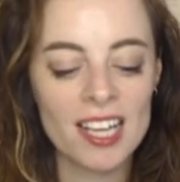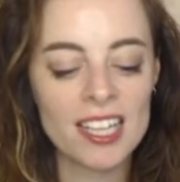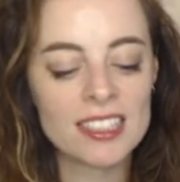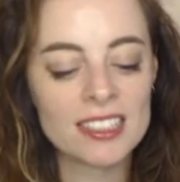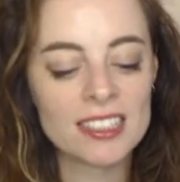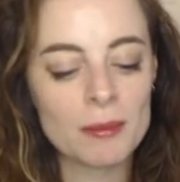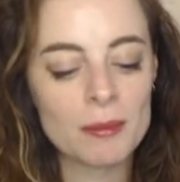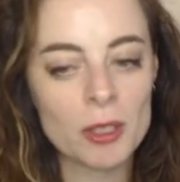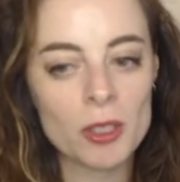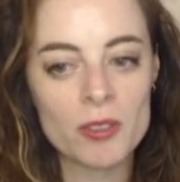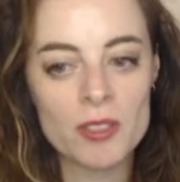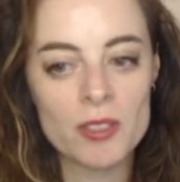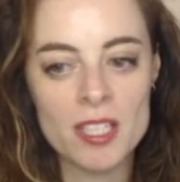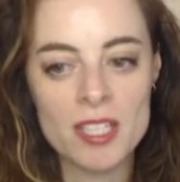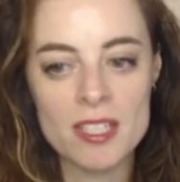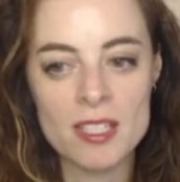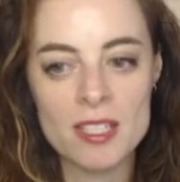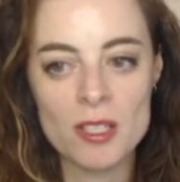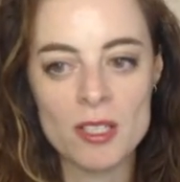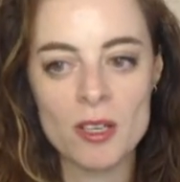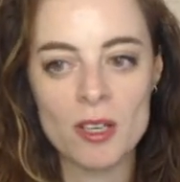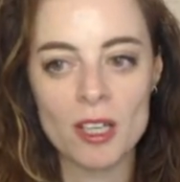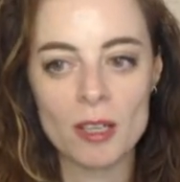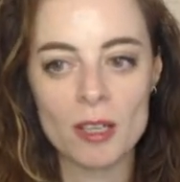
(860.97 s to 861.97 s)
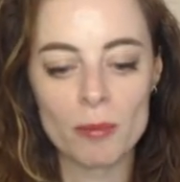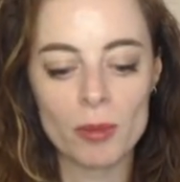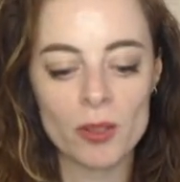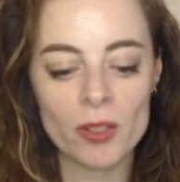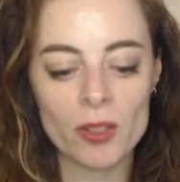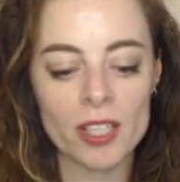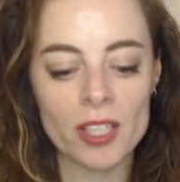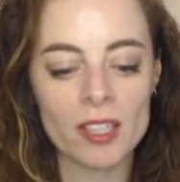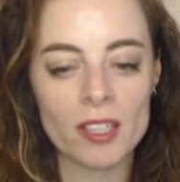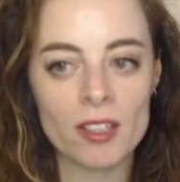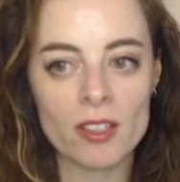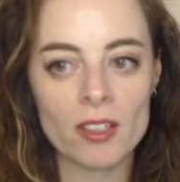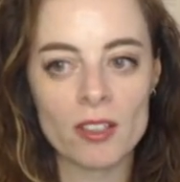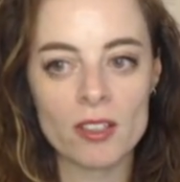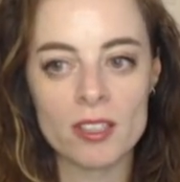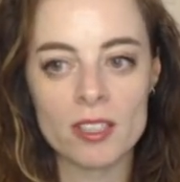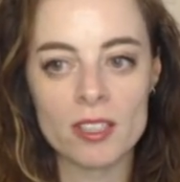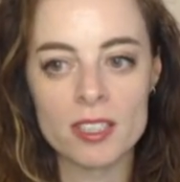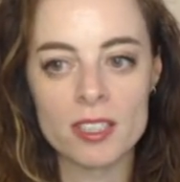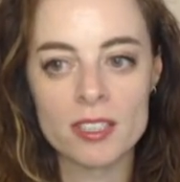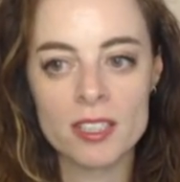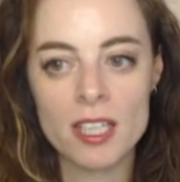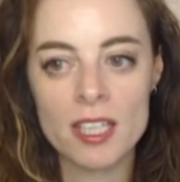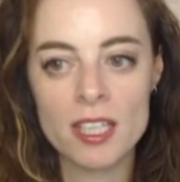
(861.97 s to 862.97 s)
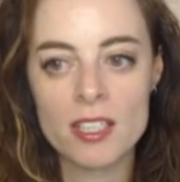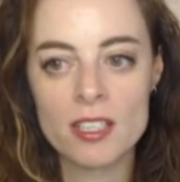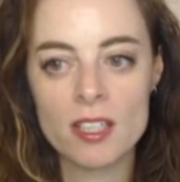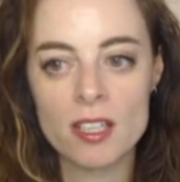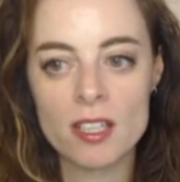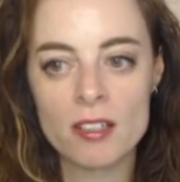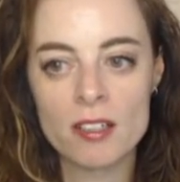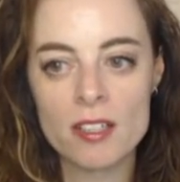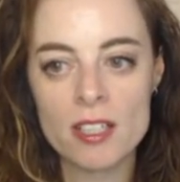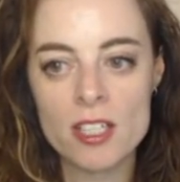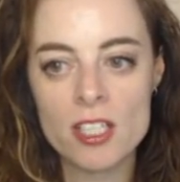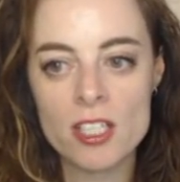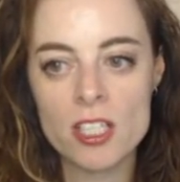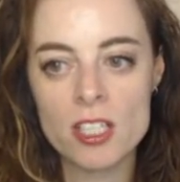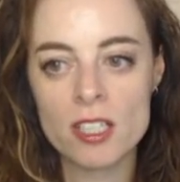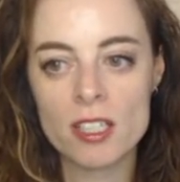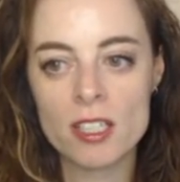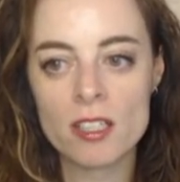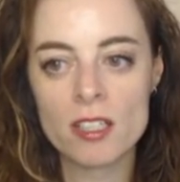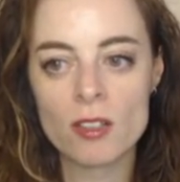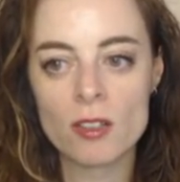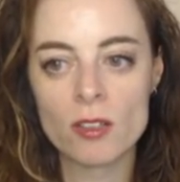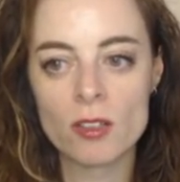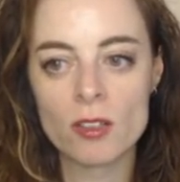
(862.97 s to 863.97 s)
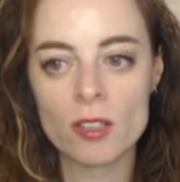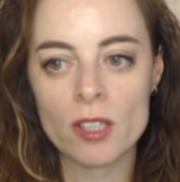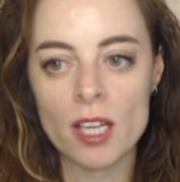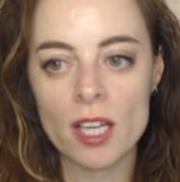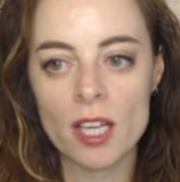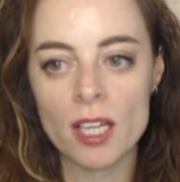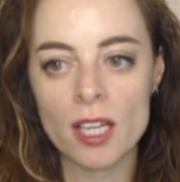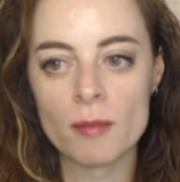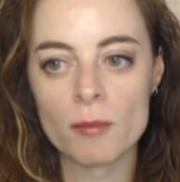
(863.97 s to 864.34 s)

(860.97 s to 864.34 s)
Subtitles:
and I'm going to install a plugin called Site Origin,